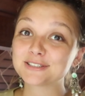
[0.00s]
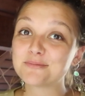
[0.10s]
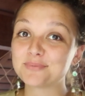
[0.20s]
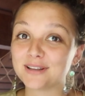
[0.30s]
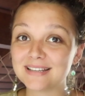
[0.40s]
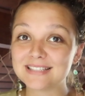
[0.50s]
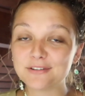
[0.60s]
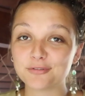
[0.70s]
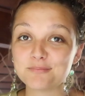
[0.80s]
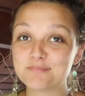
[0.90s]
completely
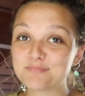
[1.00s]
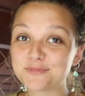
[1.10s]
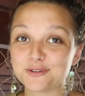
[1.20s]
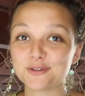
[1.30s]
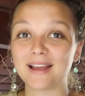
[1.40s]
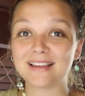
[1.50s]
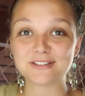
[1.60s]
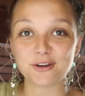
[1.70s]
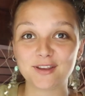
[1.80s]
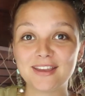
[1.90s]
different to like
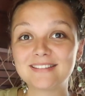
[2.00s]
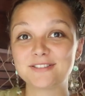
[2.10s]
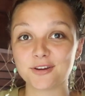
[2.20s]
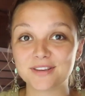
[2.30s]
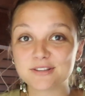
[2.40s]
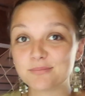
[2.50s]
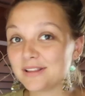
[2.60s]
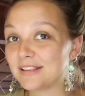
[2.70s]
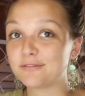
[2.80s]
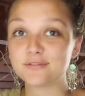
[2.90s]
Turkey, and Turkey is
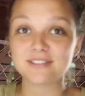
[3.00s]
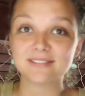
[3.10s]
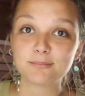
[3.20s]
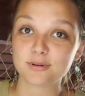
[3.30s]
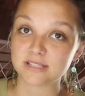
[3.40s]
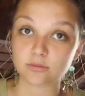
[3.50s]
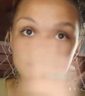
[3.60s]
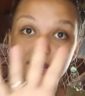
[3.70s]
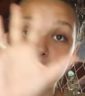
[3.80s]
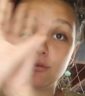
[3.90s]
completely different to Brazil.
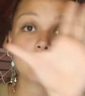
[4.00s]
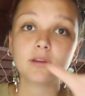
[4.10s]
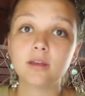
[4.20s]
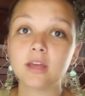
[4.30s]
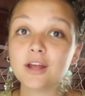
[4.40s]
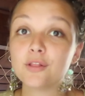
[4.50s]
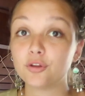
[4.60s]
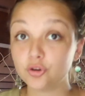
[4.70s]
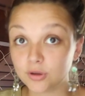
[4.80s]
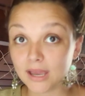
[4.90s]
So everything
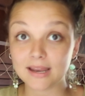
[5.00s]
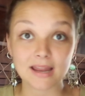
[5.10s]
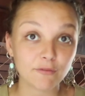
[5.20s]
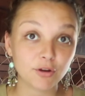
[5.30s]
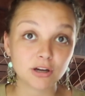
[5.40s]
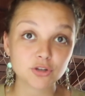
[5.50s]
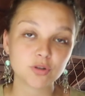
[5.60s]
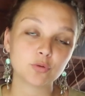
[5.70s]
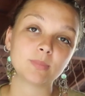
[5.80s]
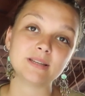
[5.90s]
that you get in every
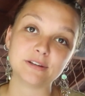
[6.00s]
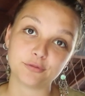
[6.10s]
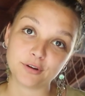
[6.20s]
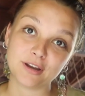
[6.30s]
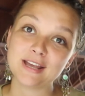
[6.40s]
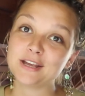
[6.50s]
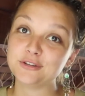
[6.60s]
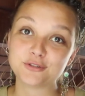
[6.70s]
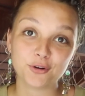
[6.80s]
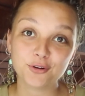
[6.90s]
country will be different.
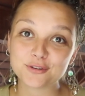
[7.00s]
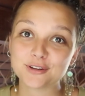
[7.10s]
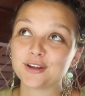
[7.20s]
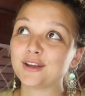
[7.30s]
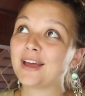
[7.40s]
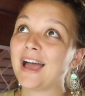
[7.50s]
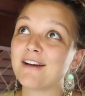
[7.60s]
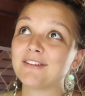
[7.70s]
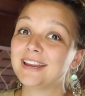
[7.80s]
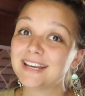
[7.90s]
You don't
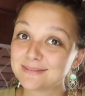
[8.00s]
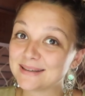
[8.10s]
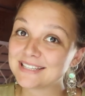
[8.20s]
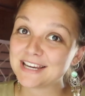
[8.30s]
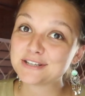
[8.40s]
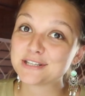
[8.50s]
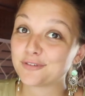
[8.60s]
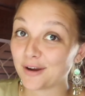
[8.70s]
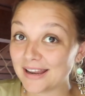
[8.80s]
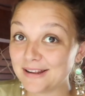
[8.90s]
have any expectations
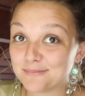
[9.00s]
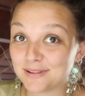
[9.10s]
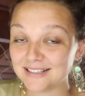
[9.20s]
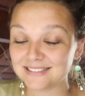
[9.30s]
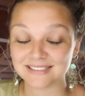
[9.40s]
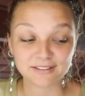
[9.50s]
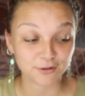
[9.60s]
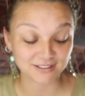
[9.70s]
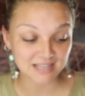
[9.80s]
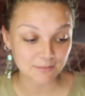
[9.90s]
for any places. For
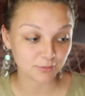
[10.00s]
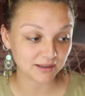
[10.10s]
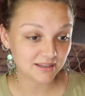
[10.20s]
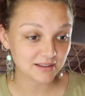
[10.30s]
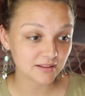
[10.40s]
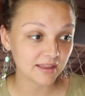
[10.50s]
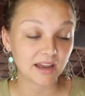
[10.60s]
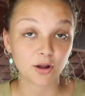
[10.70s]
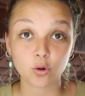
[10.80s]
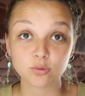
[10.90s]
example, India, they
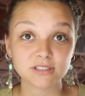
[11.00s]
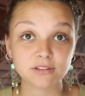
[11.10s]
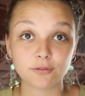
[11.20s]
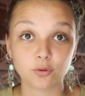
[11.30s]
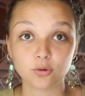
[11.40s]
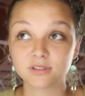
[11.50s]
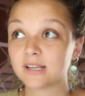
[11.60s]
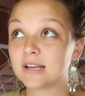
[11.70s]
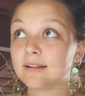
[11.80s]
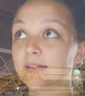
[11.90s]
had holes in the floors.
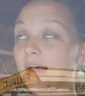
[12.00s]
They